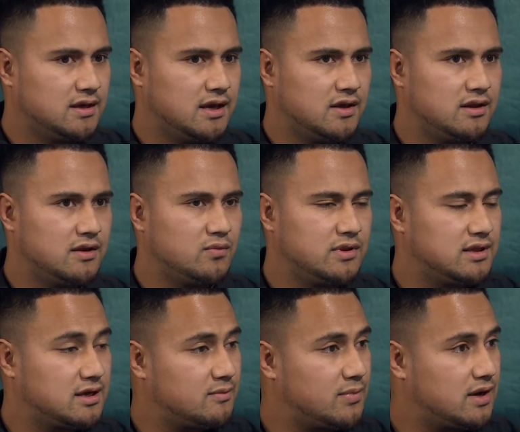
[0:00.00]
And then we
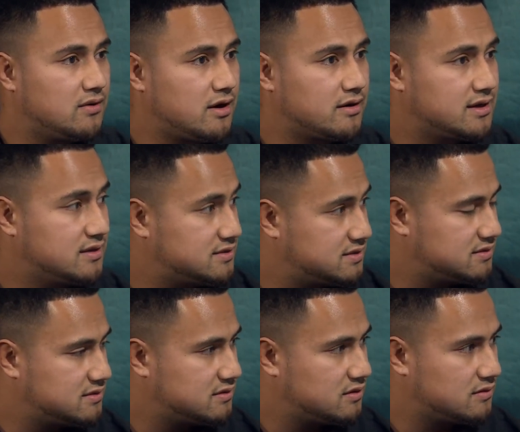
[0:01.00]
think about our kids.
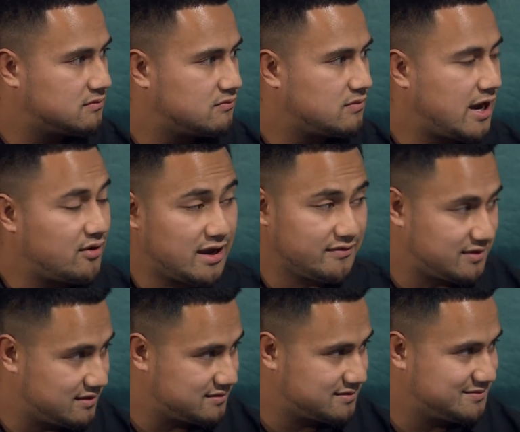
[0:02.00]
I don't have
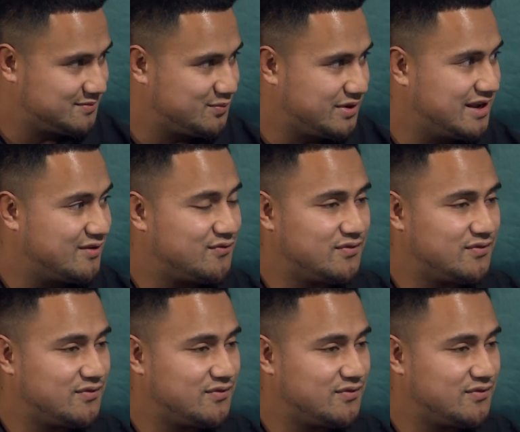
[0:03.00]
kids, but if